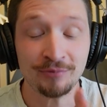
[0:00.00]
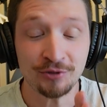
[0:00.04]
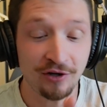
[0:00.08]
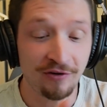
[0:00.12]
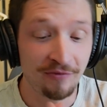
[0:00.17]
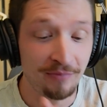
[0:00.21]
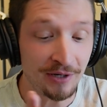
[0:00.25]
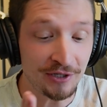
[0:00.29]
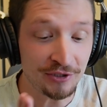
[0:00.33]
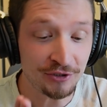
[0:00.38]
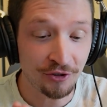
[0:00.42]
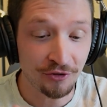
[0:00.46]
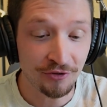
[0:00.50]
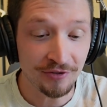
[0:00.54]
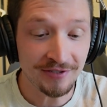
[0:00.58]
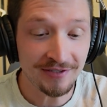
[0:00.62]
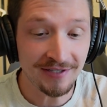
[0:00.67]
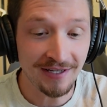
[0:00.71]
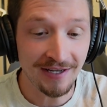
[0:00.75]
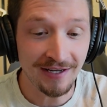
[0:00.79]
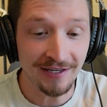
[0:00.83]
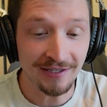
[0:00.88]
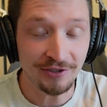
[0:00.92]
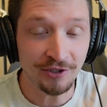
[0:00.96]
sure everybody's heard the
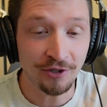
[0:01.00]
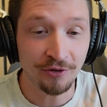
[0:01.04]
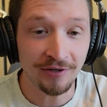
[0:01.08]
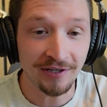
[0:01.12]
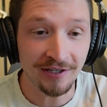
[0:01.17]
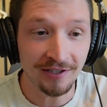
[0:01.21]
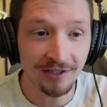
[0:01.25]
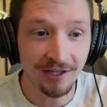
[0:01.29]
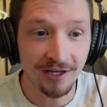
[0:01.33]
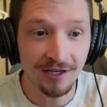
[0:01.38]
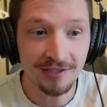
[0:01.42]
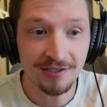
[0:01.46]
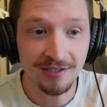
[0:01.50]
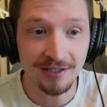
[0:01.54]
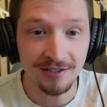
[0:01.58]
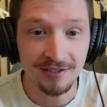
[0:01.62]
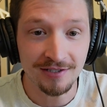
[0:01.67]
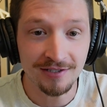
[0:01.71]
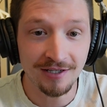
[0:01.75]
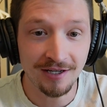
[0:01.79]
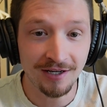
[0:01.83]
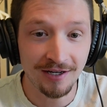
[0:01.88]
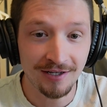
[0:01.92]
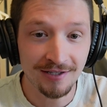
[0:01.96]
saying, don't get lost in the
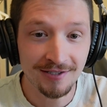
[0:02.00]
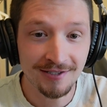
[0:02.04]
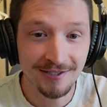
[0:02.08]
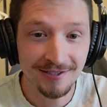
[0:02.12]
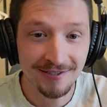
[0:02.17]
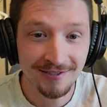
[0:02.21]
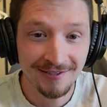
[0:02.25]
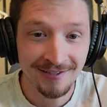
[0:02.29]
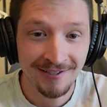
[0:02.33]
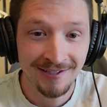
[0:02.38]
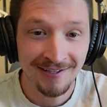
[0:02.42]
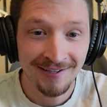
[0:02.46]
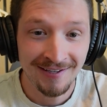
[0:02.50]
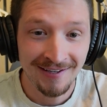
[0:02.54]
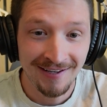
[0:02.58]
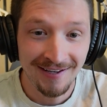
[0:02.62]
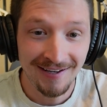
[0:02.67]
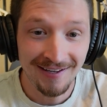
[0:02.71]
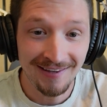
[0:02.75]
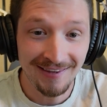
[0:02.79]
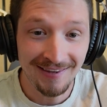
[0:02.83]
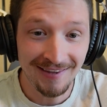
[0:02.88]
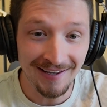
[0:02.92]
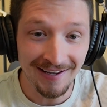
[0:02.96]
sauce.
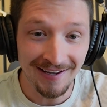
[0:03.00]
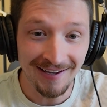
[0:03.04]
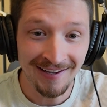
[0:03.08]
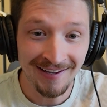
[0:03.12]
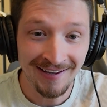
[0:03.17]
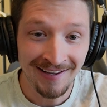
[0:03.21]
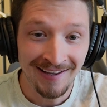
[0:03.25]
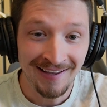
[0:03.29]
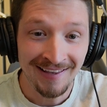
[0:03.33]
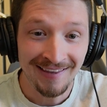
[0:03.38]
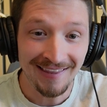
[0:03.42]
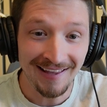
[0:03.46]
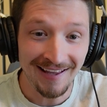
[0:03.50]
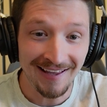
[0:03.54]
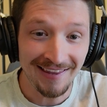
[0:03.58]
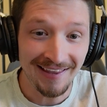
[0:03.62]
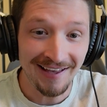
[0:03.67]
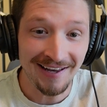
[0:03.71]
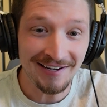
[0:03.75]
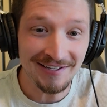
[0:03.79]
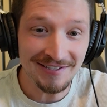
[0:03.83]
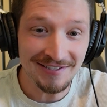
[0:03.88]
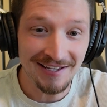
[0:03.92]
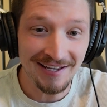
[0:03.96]

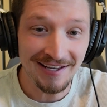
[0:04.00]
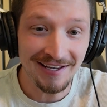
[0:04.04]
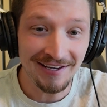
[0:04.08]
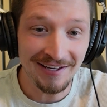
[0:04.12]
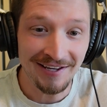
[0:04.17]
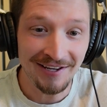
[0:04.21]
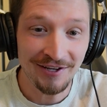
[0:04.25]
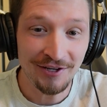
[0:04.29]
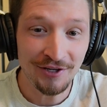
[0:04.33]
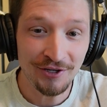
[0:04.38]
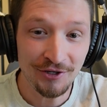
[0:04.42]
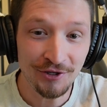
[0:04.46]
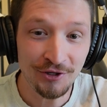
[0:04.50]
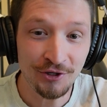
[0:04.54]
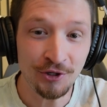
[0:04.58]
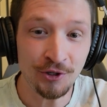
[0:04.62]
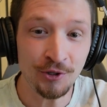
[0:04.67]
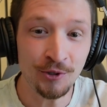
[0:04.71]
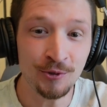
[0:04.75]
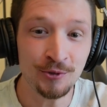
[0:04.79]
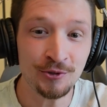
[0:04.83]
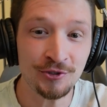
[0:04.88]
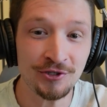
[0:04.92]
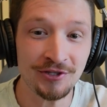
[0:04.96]
That is a
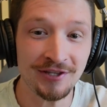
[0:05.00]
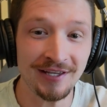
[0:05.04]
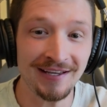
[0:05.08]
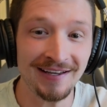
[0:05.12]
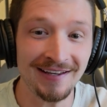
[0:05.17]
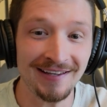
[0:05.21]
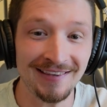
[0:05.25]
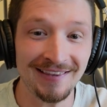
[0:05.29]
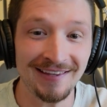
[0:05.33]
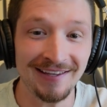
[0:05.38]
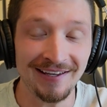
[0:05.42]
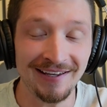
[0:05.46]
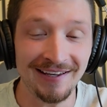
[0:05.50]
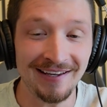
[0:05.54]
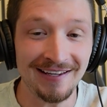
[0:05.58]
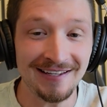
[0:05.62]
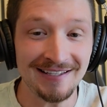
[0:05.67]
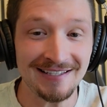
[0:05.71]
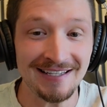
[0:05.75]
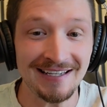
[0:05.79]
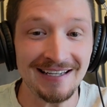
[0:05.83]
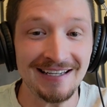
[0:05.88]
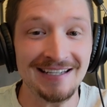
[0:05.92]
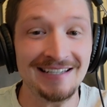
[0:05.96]
huge thing that
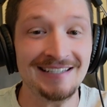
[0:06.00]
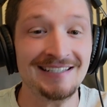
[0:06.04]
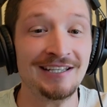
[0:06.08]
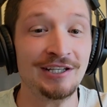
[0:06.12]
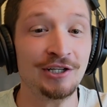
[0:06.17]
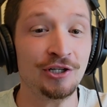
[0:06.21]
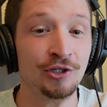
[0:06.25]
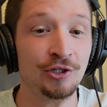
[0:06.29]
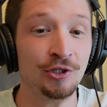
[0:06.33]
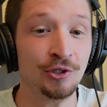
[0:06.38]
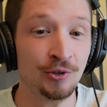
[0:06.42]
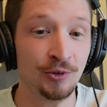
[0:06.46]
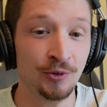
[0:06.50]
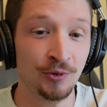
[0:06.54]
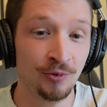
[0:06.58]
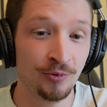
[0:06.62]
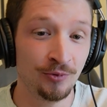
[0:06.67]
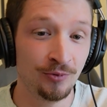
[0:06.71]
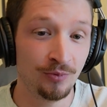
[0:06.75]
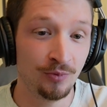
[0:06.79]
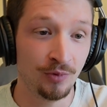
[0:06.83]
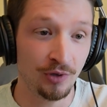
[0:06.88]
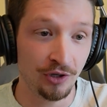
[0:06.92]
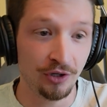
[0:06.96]
is easy to do
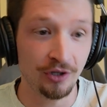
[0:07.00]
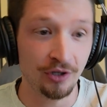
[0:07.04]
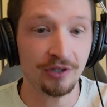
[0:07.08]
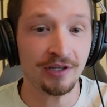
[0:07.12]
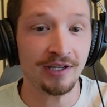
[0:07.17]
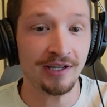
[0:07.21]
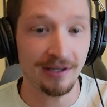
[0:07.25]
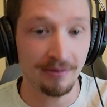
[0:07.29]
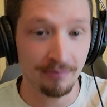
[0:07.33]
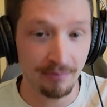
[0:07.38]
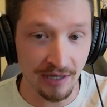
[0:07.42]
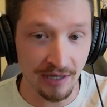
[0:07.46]
when looking at